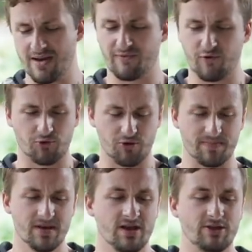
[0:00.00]
your M4
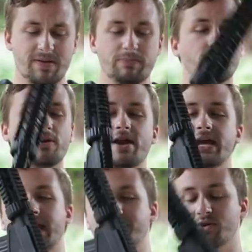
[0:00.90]
grip. The people that are
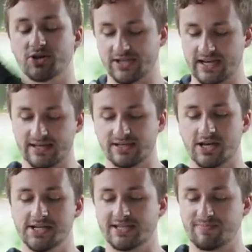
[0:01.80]
AK purists hate these
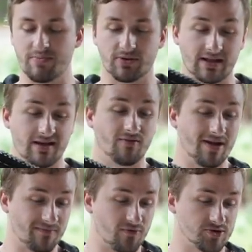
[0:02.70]
guns. The people that love
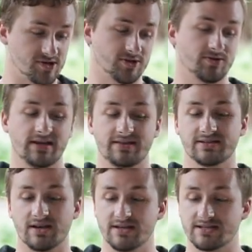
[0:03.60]
M4s also hate
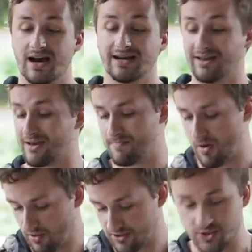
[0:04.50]
these guns. I like
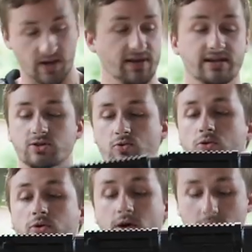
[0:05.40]
both, so I think it's a
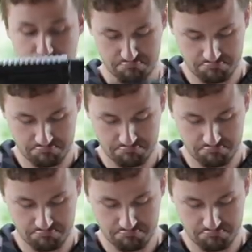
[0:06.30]
cool little gun.